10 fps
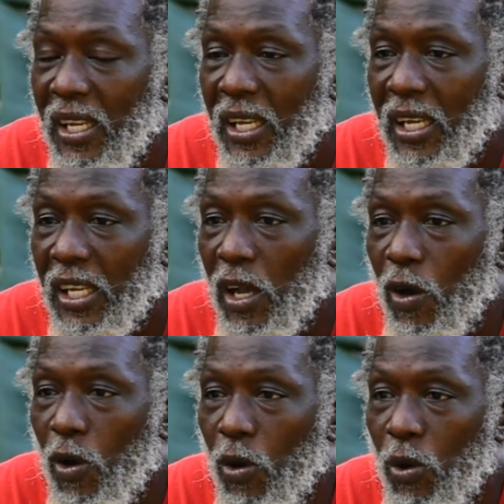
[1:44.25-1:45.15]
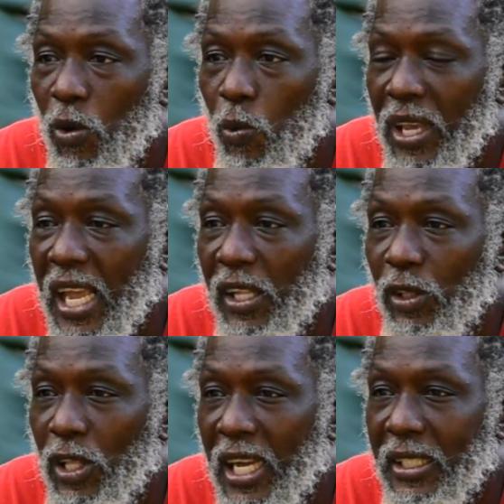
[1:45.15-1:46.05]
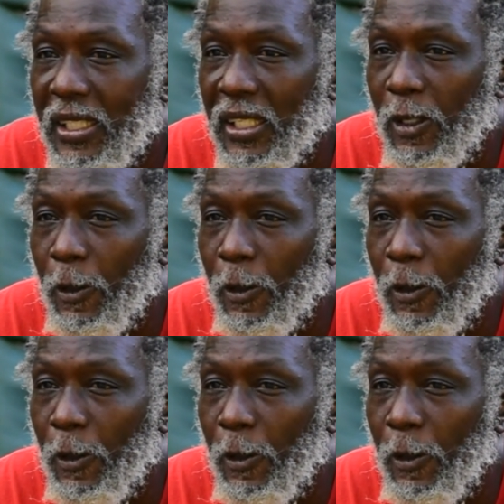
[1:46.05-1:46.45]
you know, how we can do that, you know.